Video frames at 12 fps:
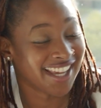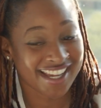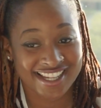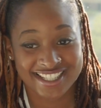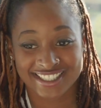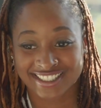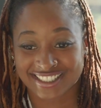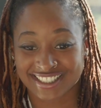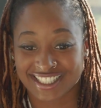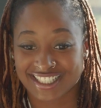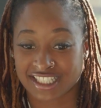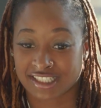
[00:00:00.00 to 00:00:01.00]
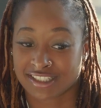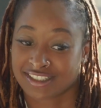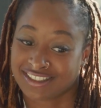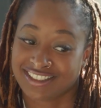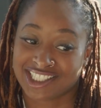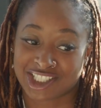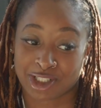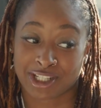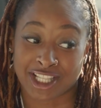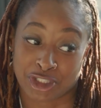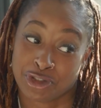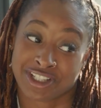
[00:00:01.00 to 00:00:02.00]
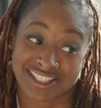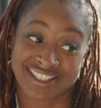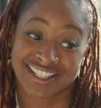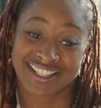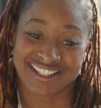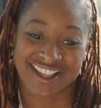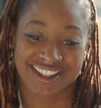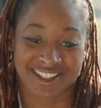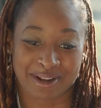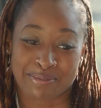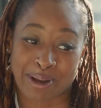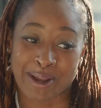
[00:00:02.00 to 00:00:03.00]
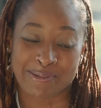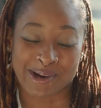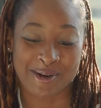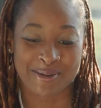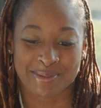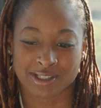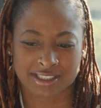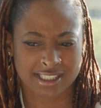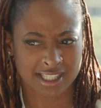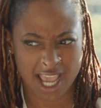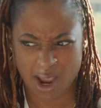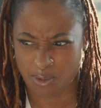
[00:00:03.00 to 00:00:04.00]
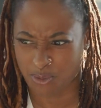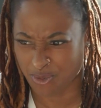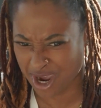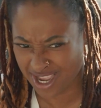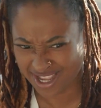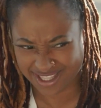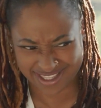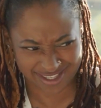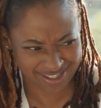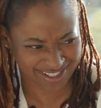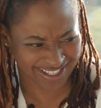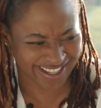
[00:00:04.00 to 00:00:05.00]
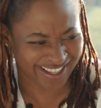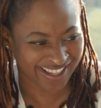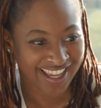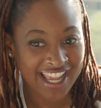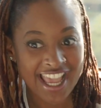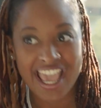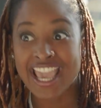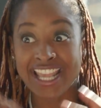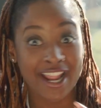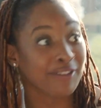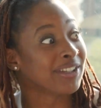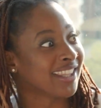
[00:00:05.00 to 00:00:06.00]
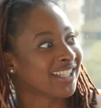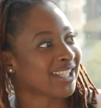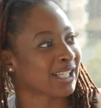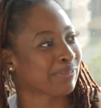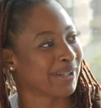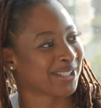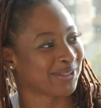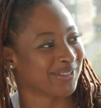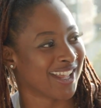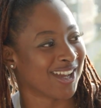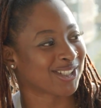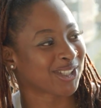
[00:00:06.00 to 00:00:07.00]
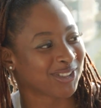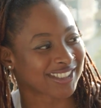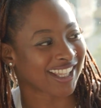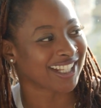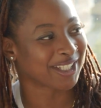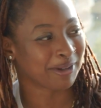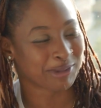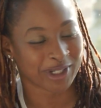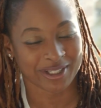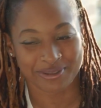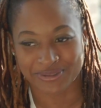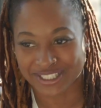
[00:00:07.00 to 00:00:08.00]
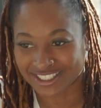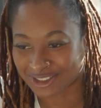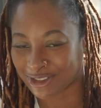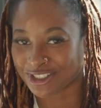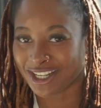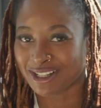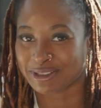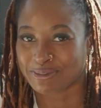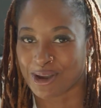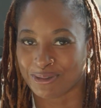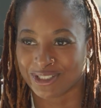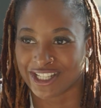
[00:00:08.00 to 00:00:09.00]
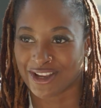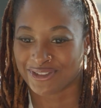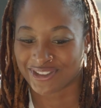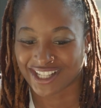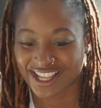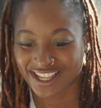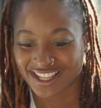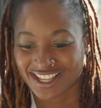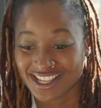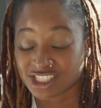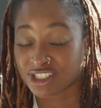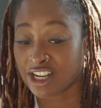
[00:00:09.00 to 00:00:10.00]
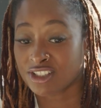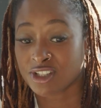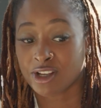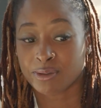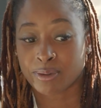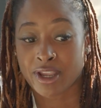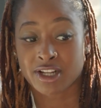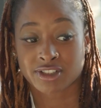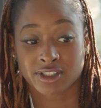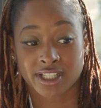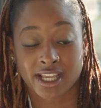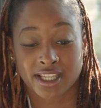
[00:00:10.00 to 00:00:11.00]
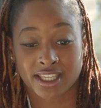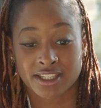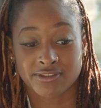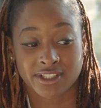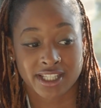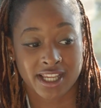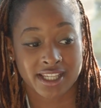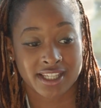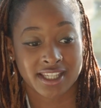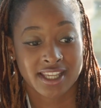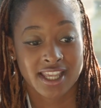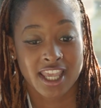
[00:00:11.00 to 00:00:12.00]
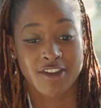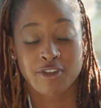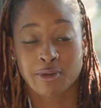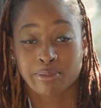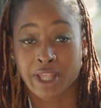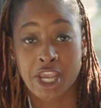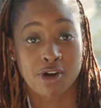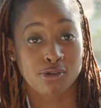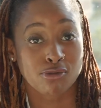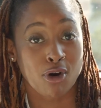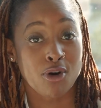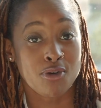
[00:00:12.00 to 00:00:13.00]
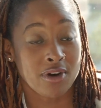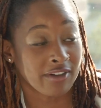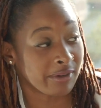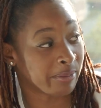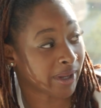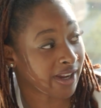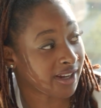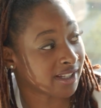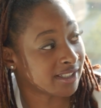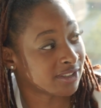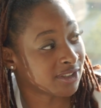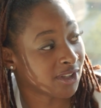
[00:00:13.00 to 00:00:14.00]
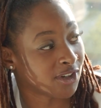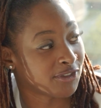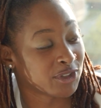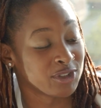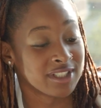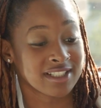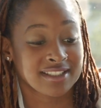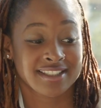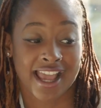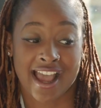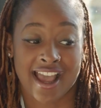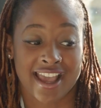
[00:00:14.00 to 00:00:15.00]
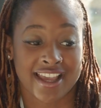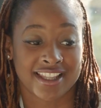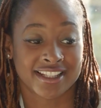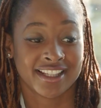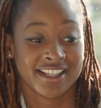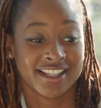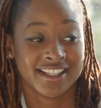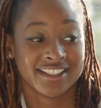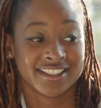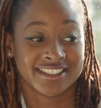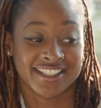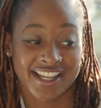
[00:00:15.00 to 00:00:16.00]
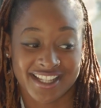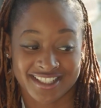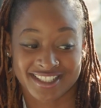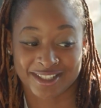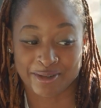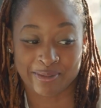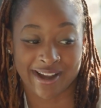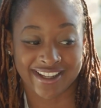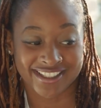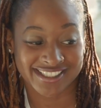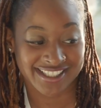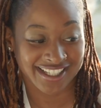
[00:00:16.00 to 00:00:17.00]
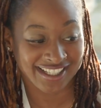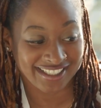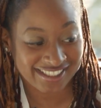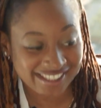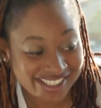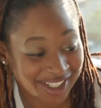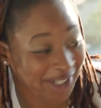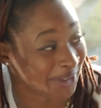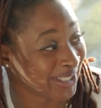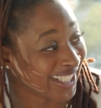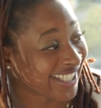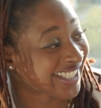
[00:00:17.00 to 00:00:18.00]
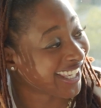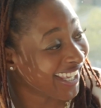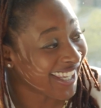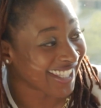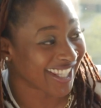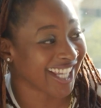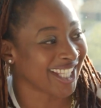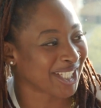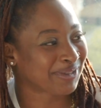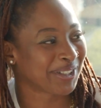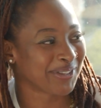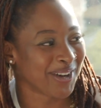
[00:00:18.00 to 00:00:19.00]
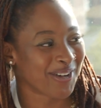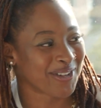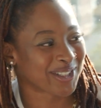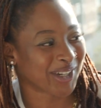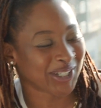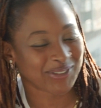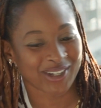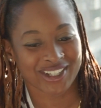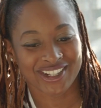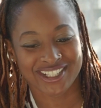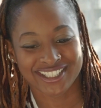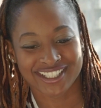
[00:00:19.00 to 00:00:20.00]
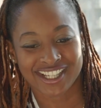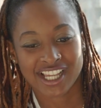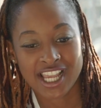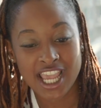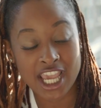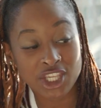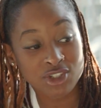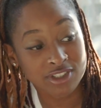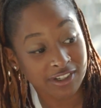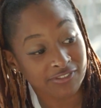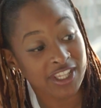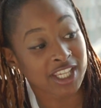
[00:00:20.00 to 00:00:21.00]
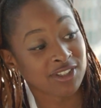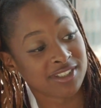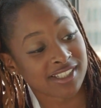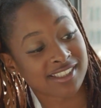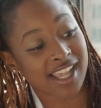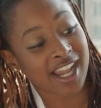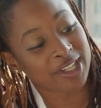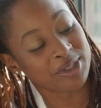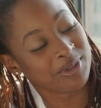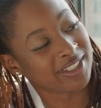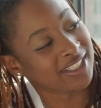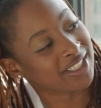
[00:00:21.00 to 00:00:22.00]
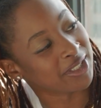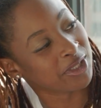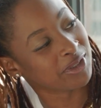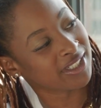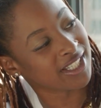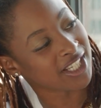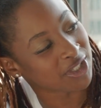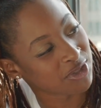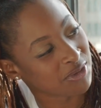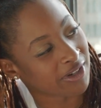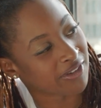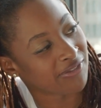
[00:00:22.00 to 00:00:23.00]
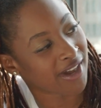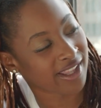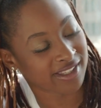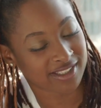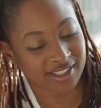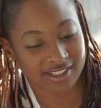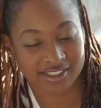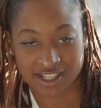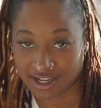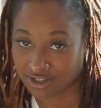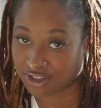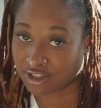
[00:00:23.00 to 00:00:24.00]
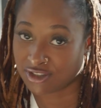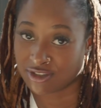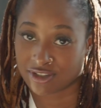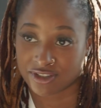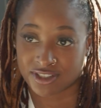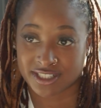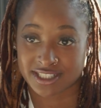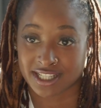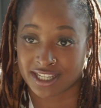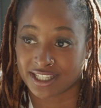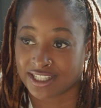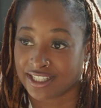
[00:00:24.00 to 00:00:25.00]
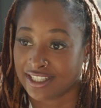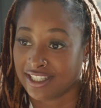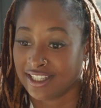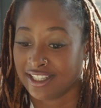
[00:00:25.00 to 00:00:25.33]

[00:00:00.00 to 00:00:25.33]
And you can see it now that I'm paying my own bills. It's like, what? And everything's expensive now. So it's like double hitting me. So shout out to Mom and Dad for that. Shout out to all the parents. Or like, even like, if you're playing a role of a parent, you know, if you decide that somebody's like stuck with this kid, like, let's be real, we talked about it earlier, and you decide you want to deal with it and you want to volunteer, shout outs to you too, because like,